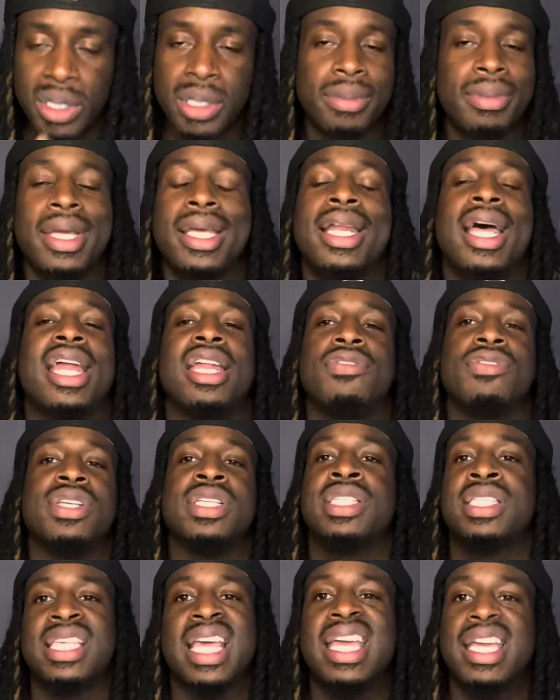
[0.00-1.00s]
They not even
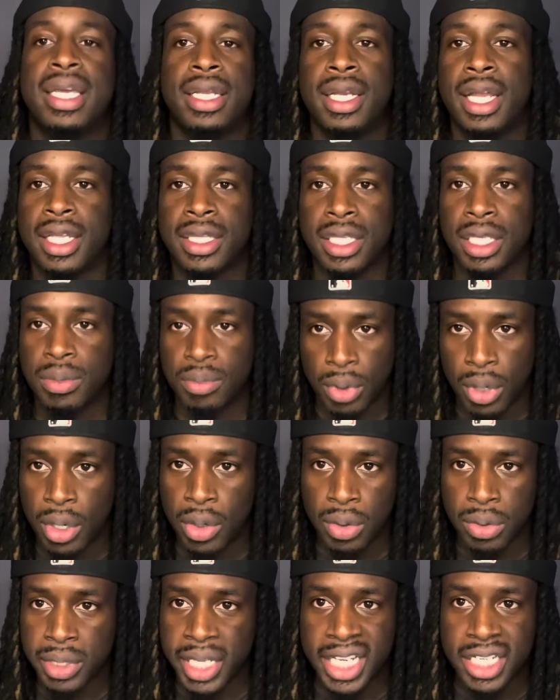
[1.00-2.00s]
saying nothing,
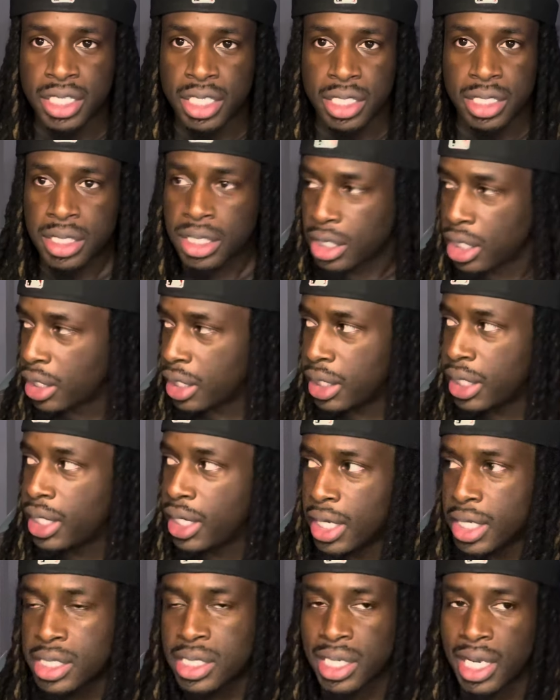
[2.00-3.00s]
bro. They just looking at
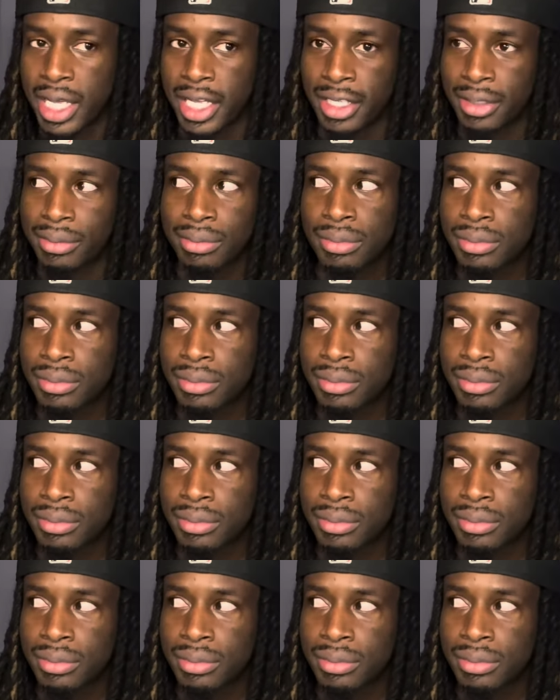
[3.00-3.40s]
us like,